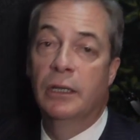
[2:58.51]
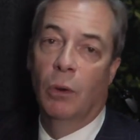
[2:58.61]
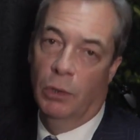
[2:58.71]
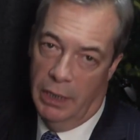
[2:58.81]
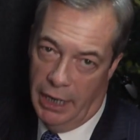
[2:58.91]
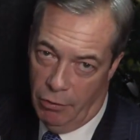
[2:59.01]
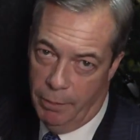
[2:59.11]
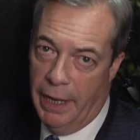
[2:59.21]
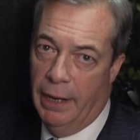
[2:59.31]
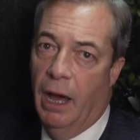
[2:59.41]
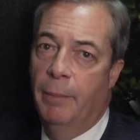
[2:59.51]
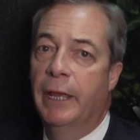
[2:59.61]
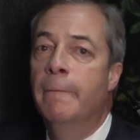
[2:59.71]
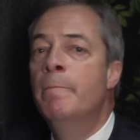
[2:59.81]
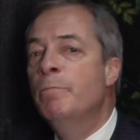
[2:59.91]
call it a European army
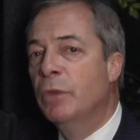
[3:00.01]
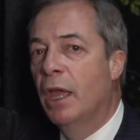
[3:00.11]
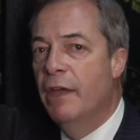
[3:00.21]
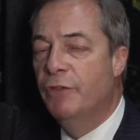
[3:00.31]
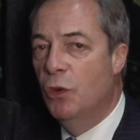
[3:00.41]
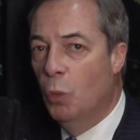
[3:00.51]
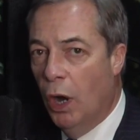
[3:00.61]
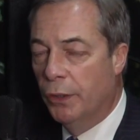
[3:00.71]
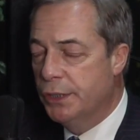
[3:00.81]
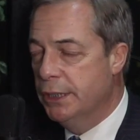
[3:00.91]
if you want,